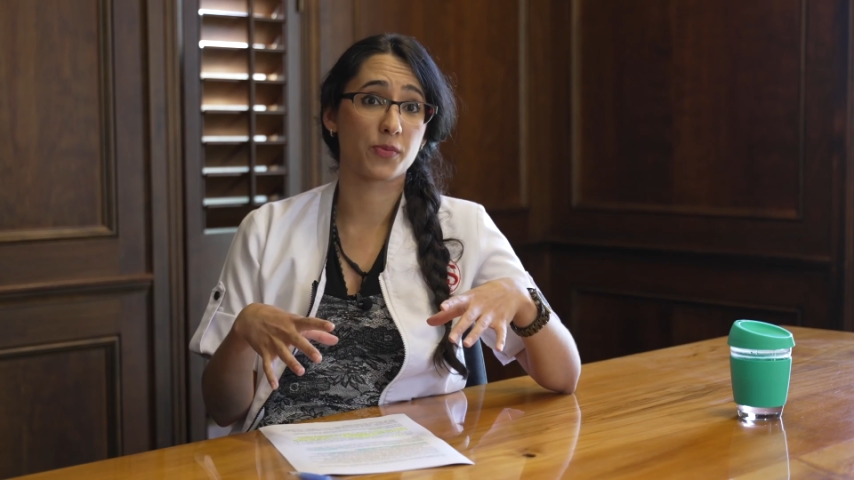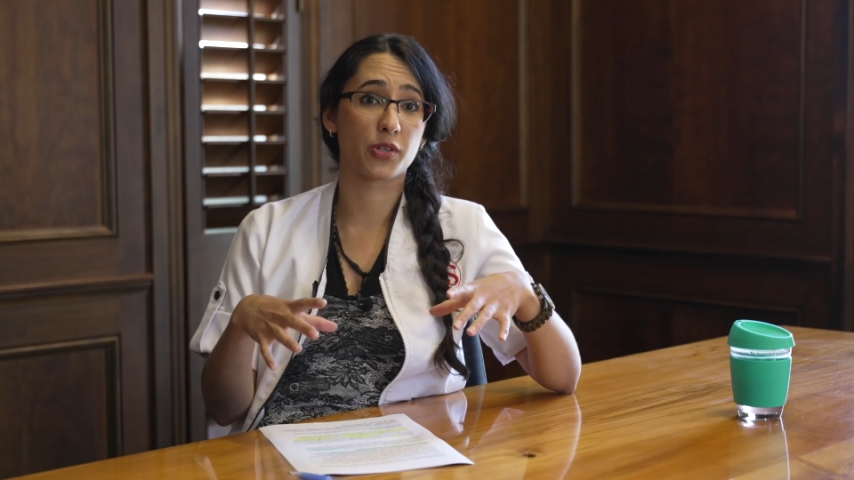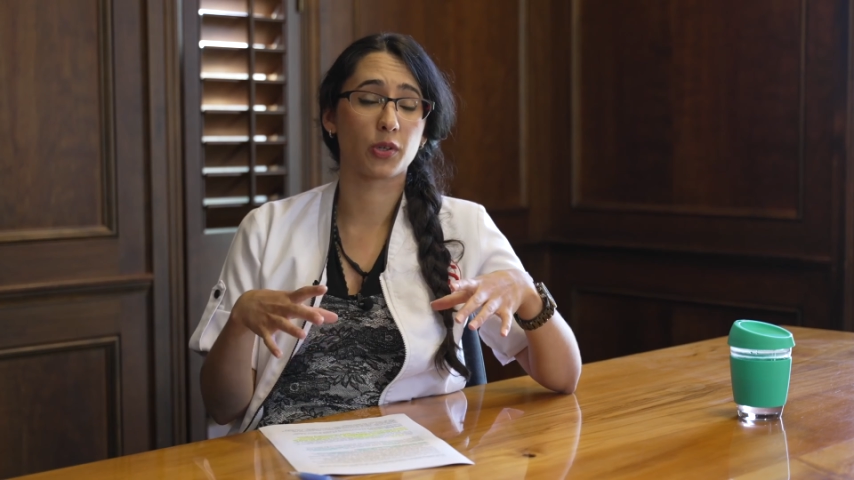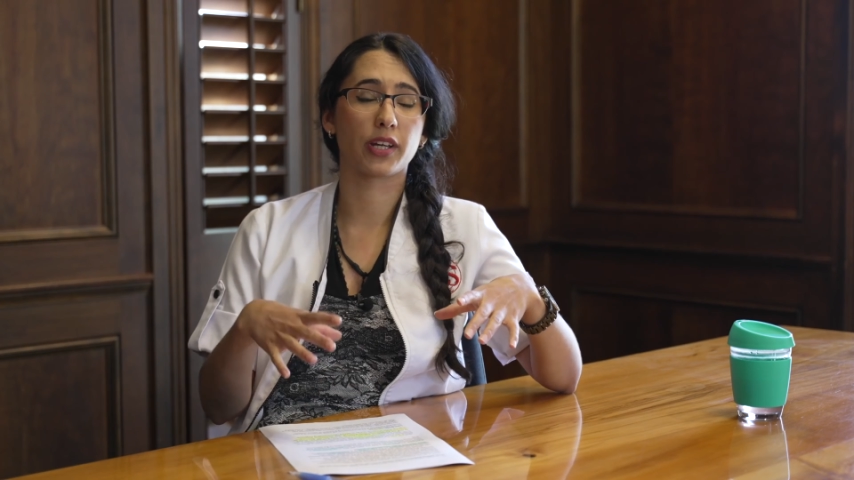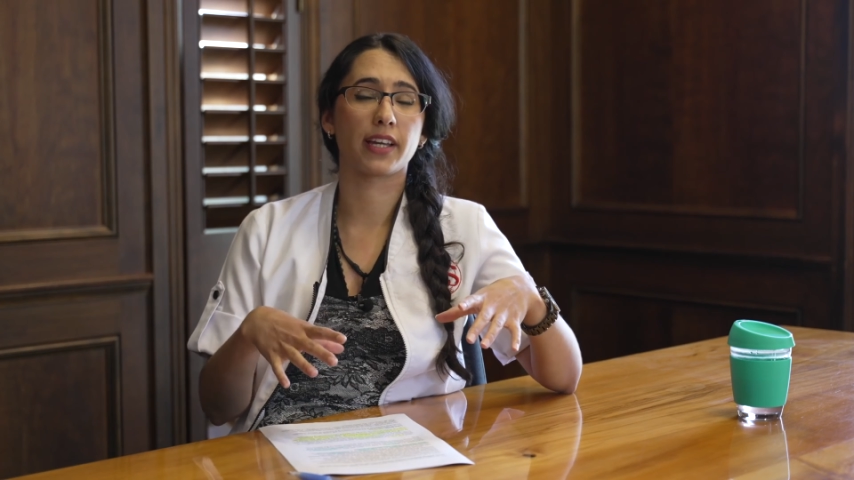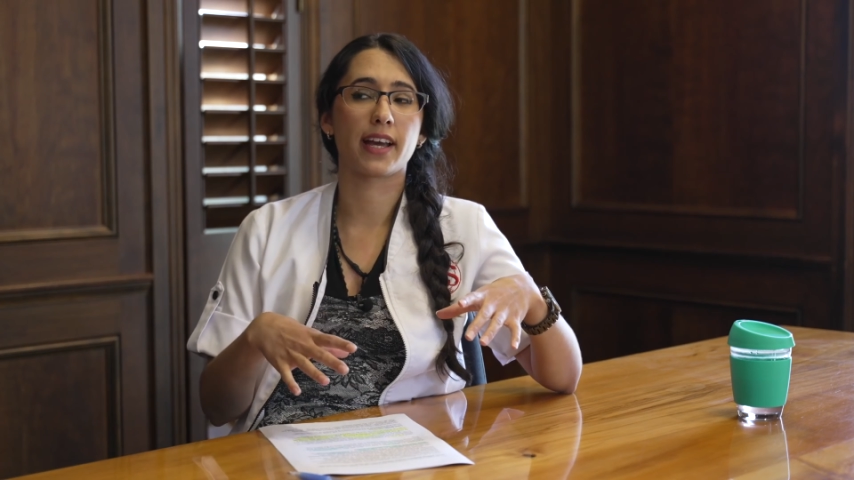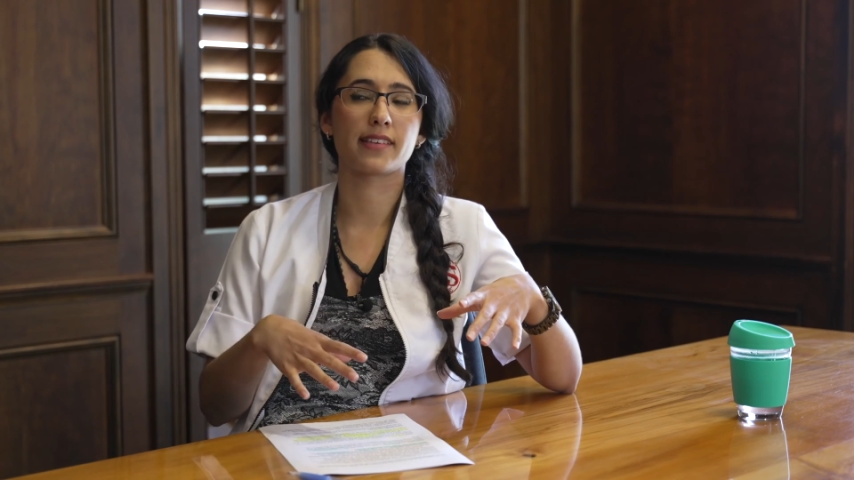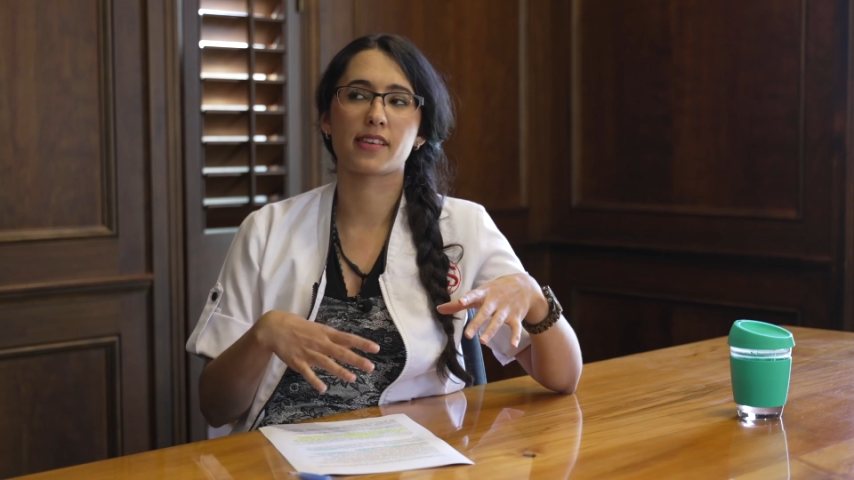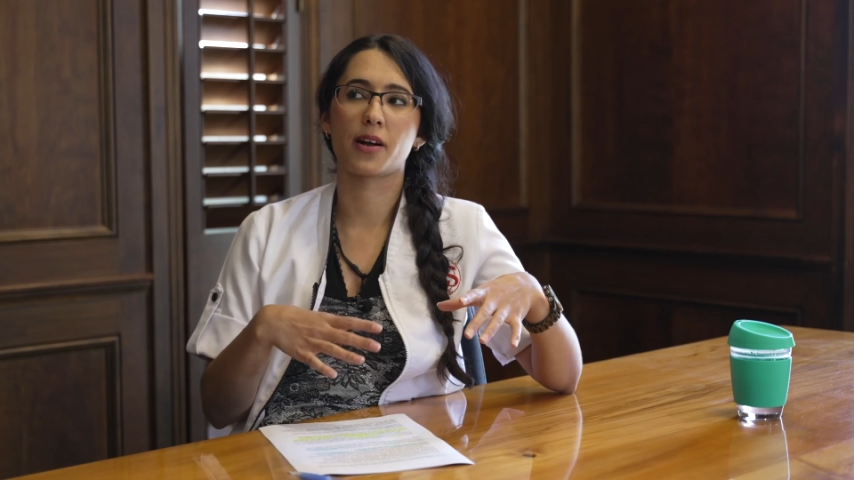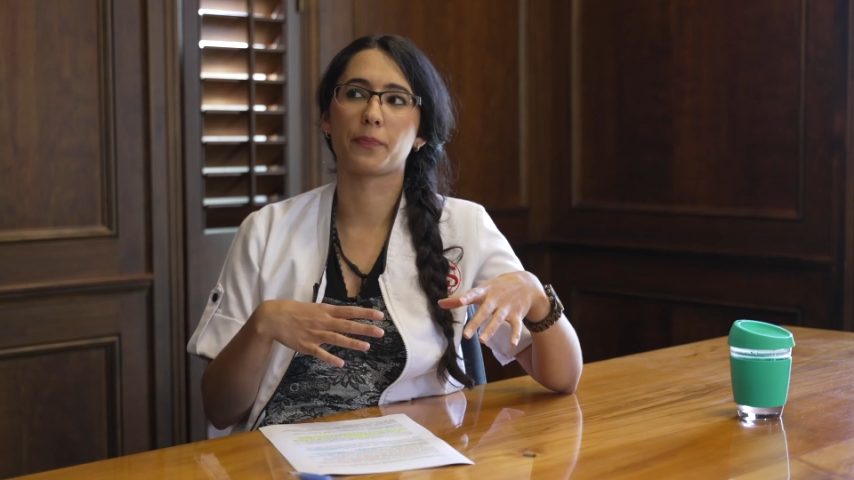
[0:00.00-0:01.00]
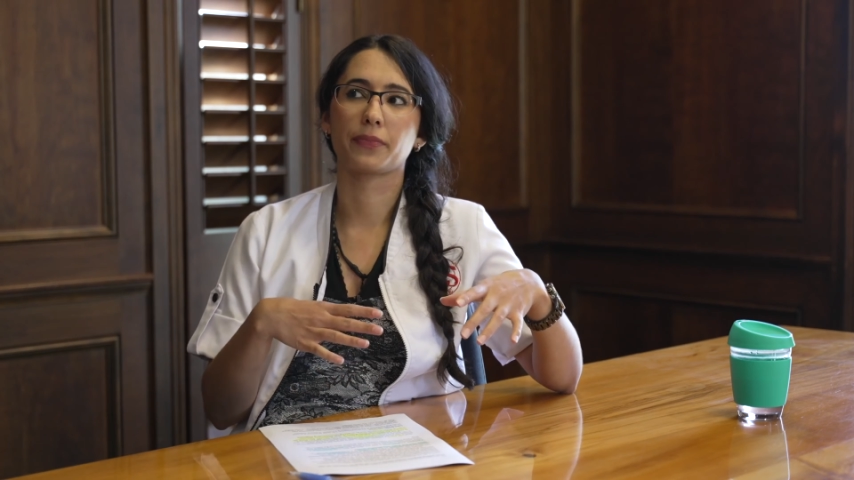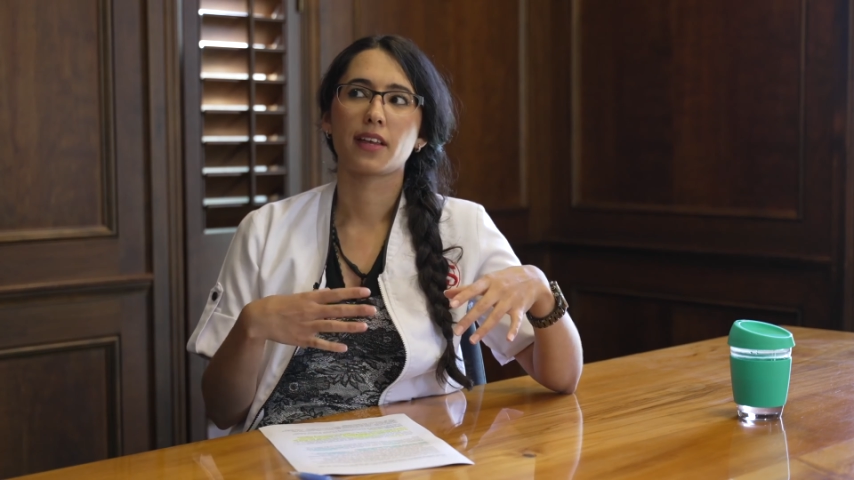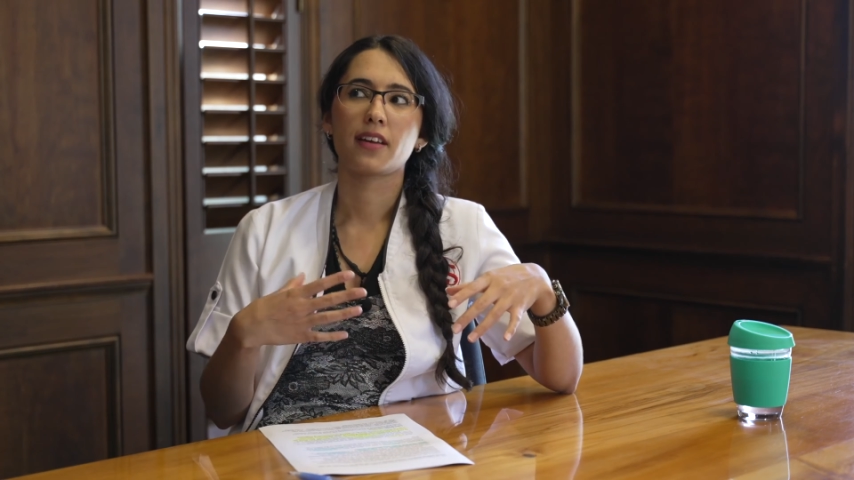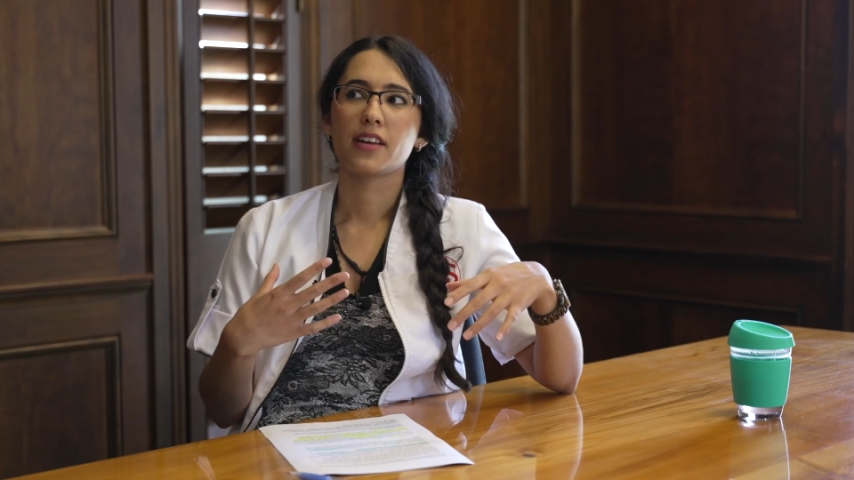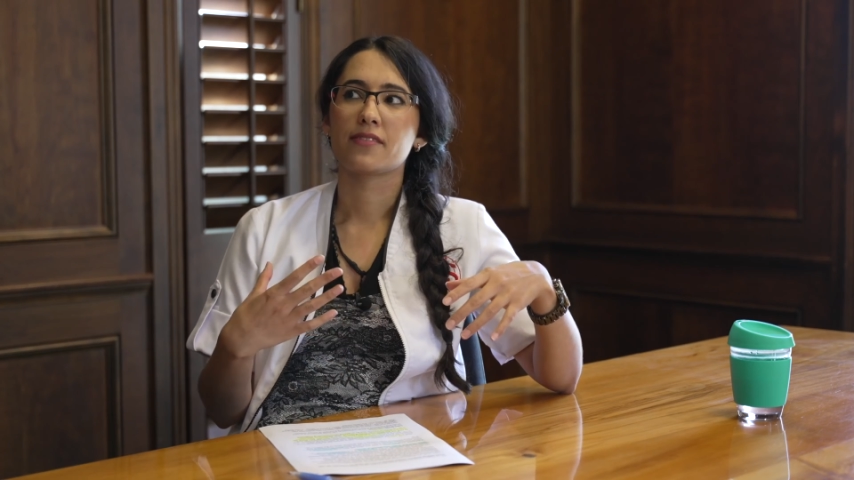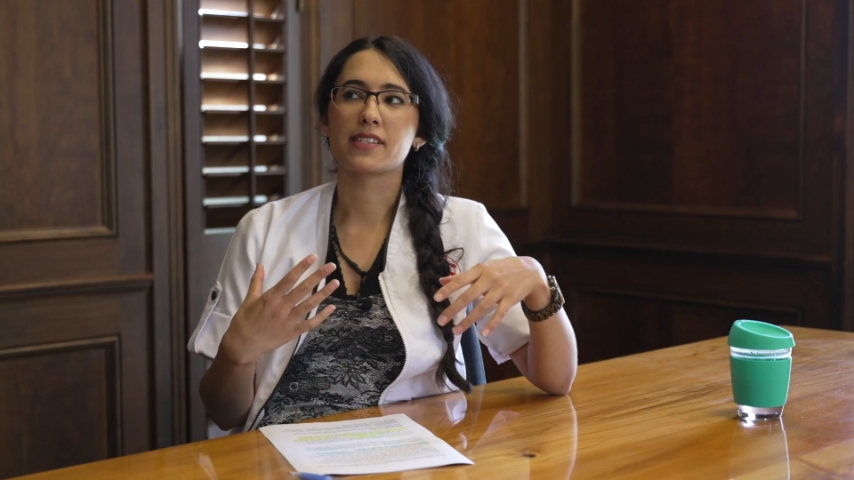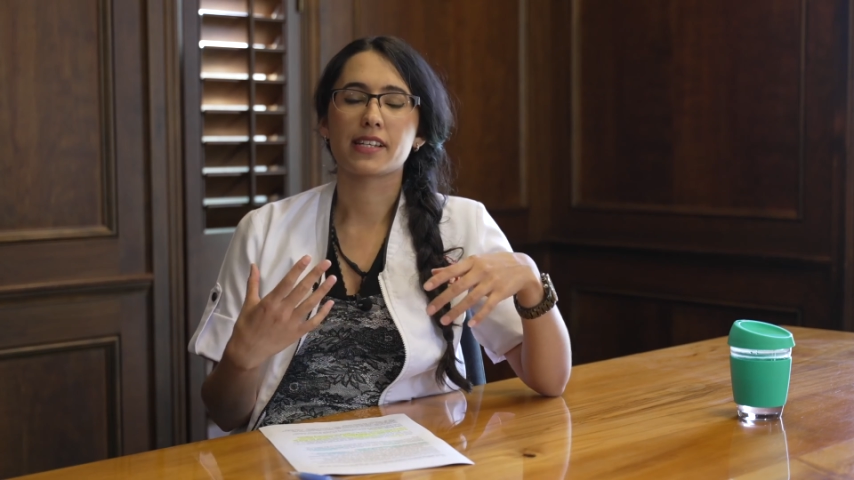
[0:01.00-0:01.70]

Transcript: So looking at if there's